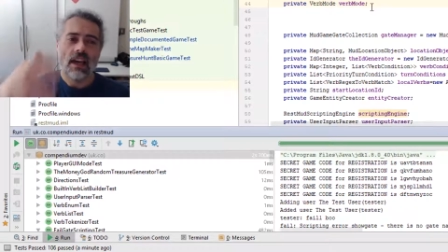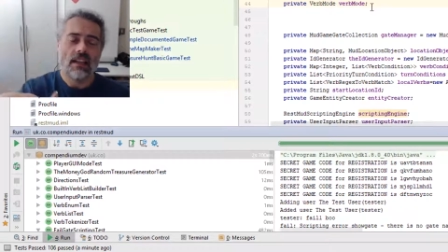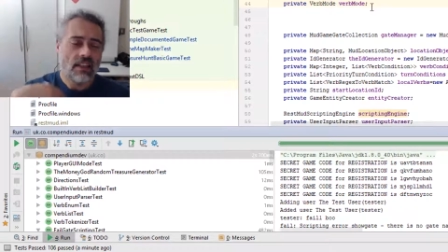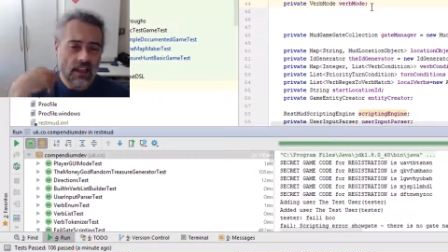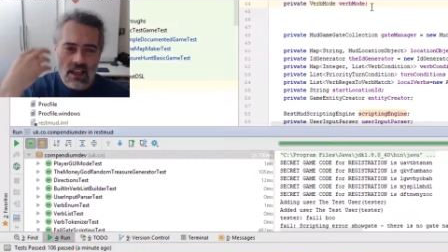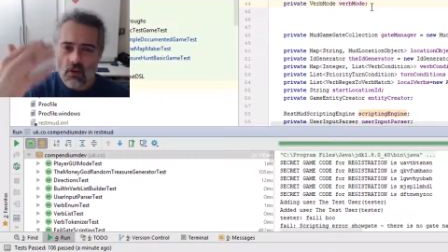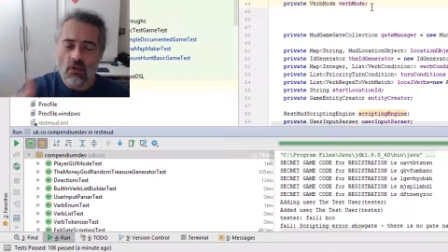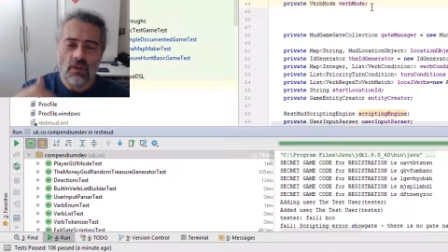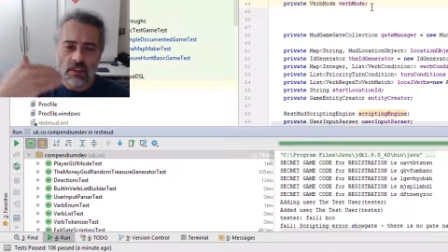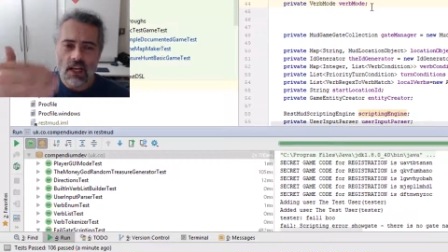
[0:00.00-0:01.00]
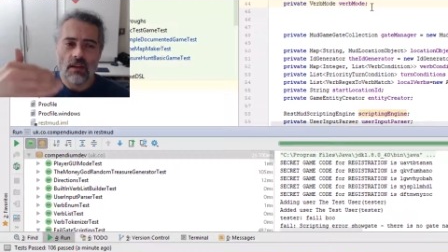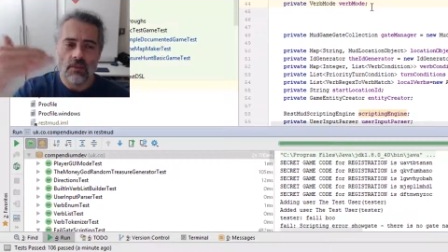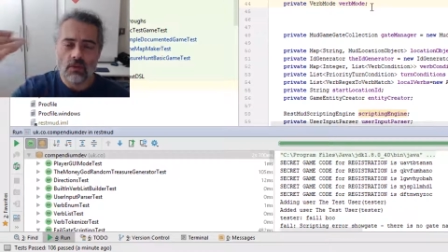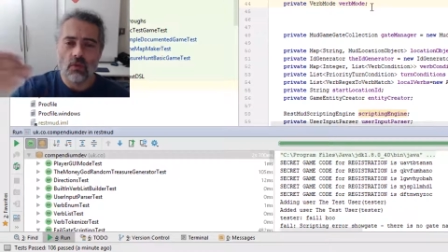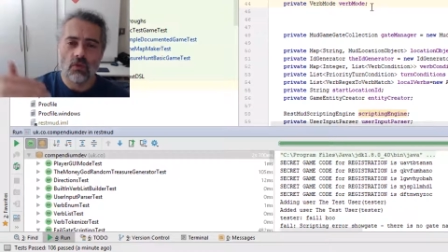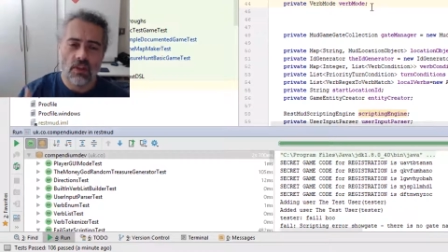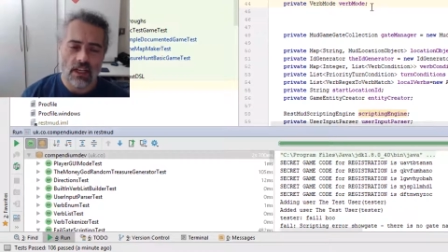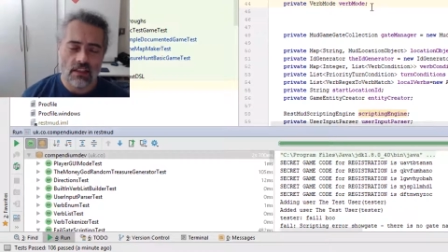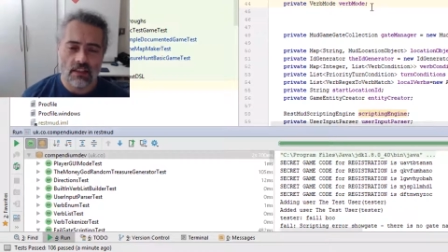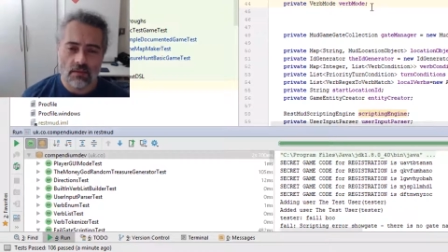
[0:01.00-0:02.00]
and over time this will
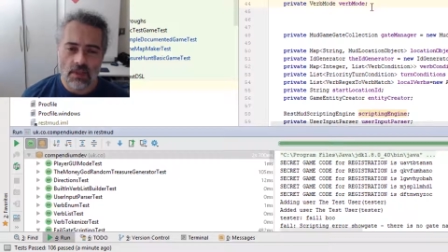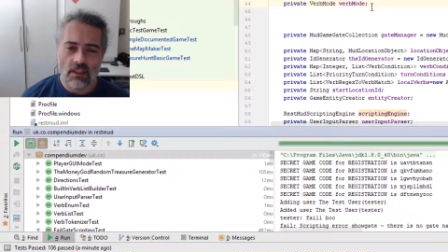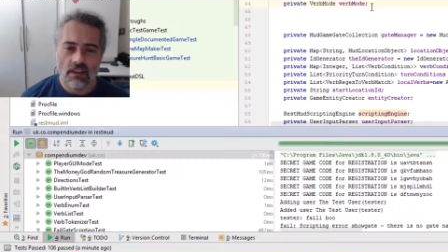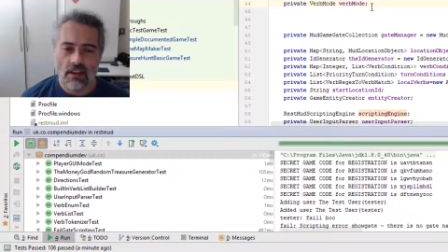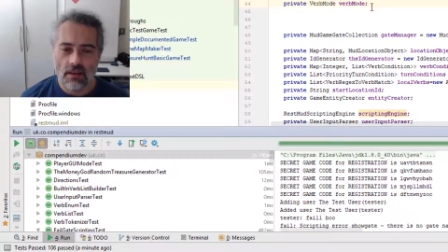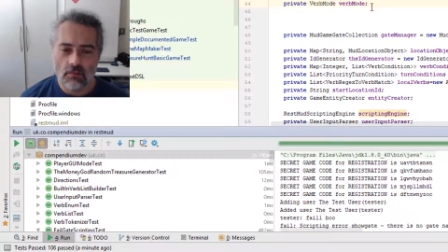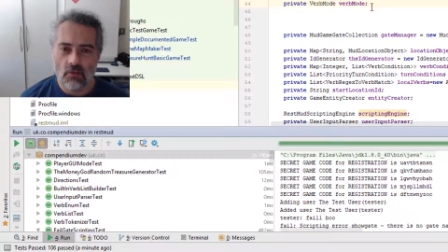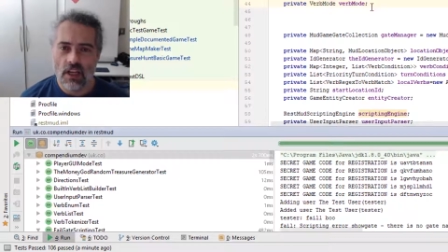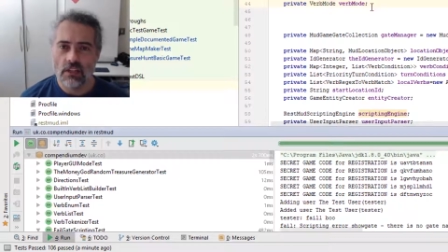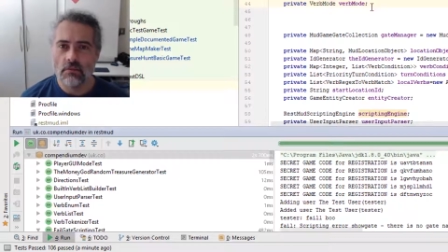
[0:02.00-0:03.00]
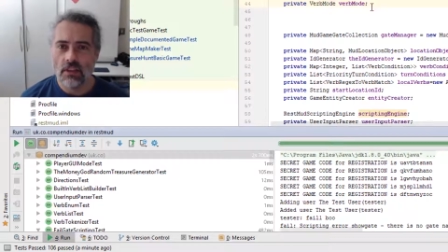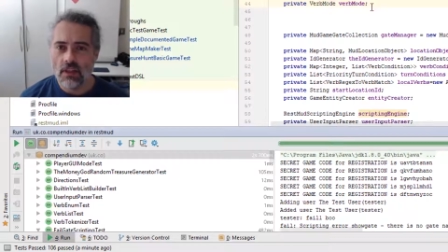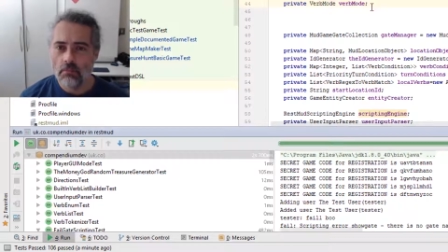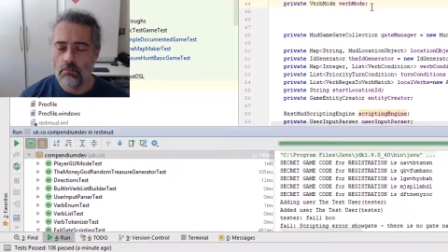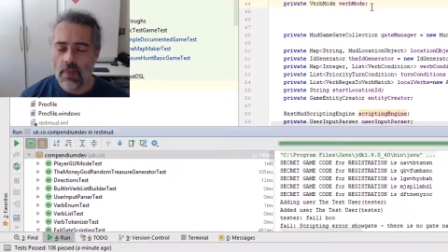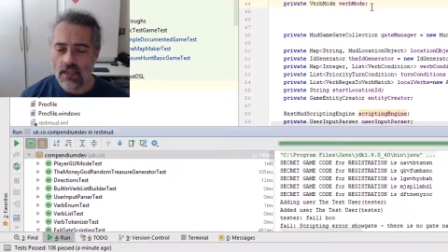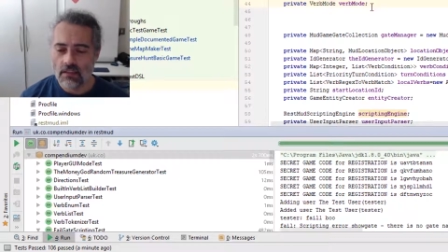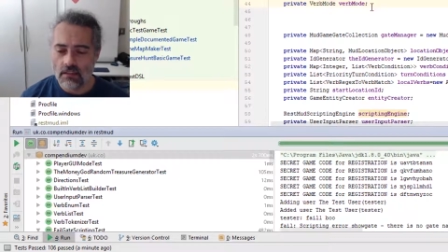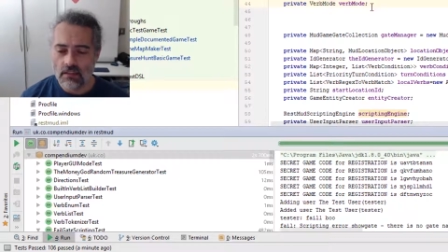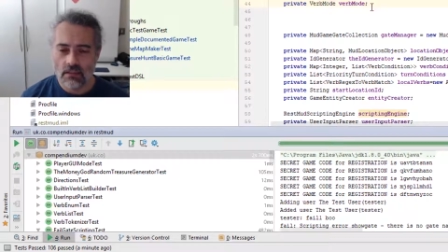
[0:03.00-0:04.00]
gradually make um, RESTMud a
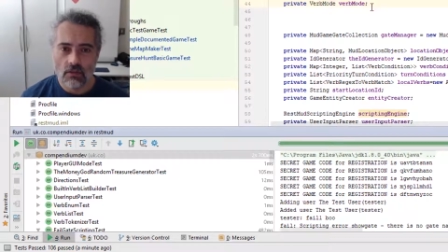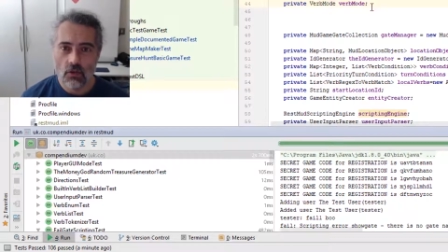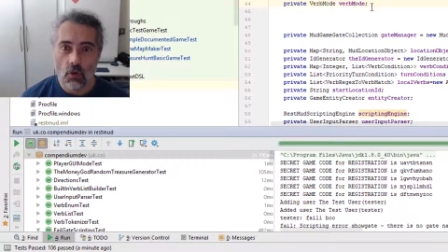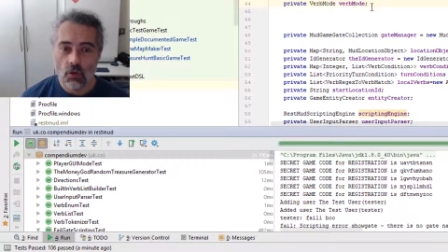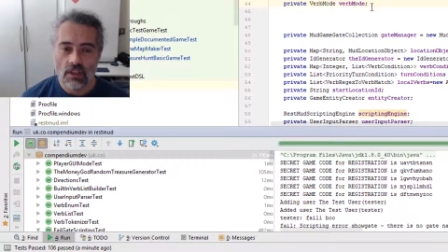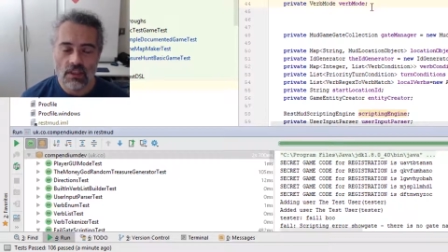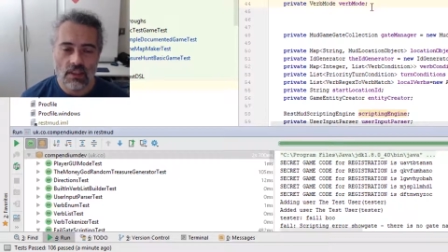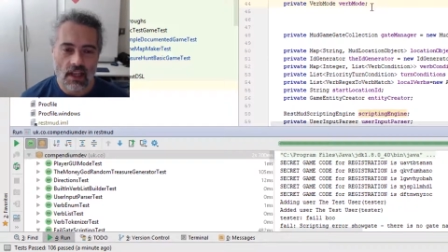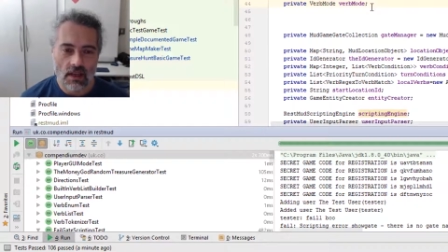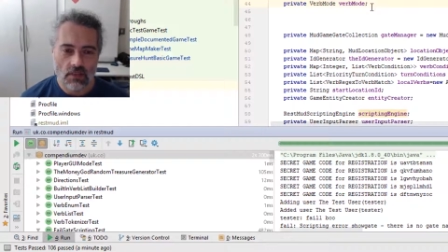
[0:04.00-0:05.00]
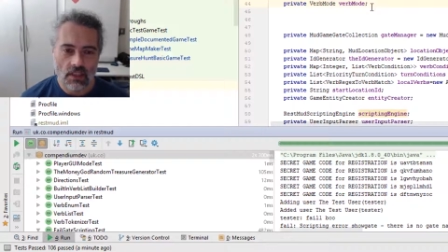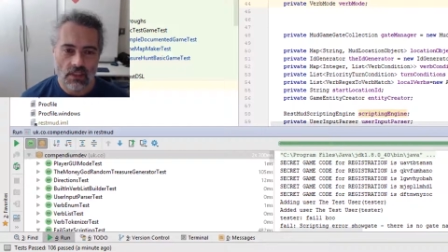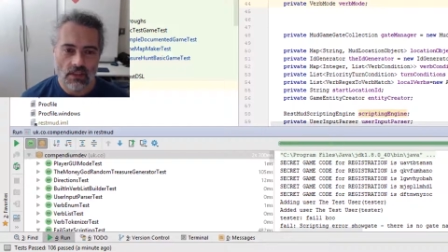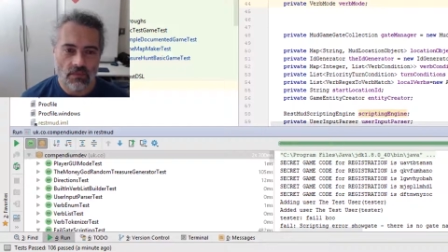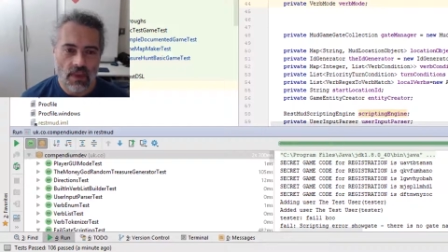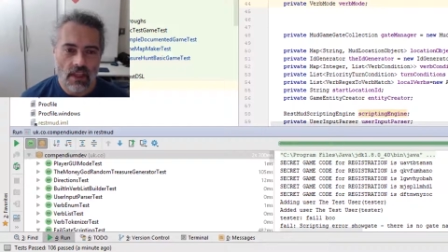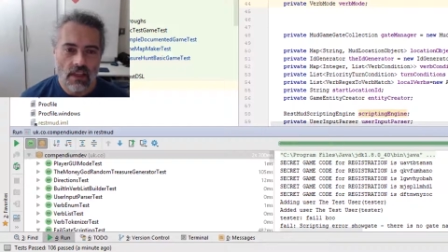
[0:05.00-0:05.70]
better coded application.